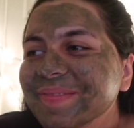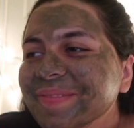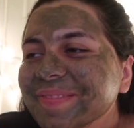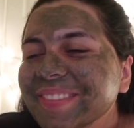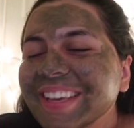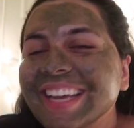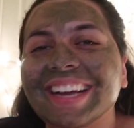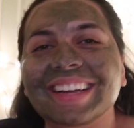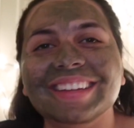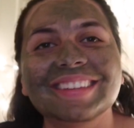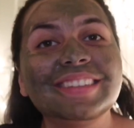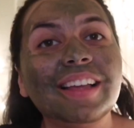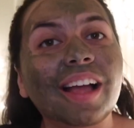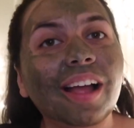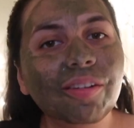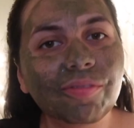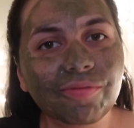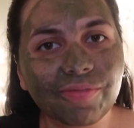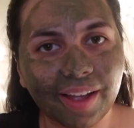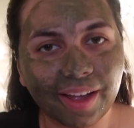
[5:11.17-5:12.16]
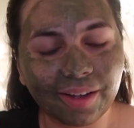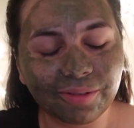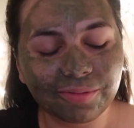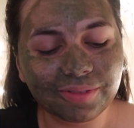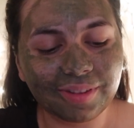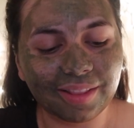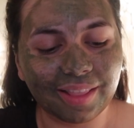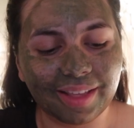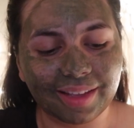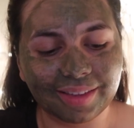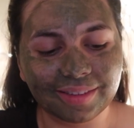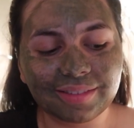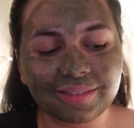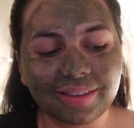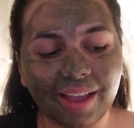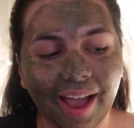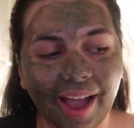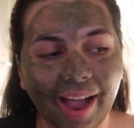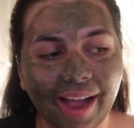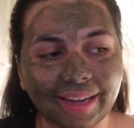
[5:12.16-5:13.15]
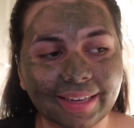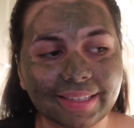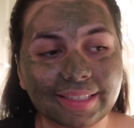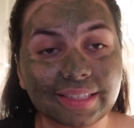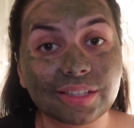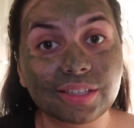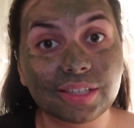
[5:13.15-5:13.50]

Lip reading: because I found this at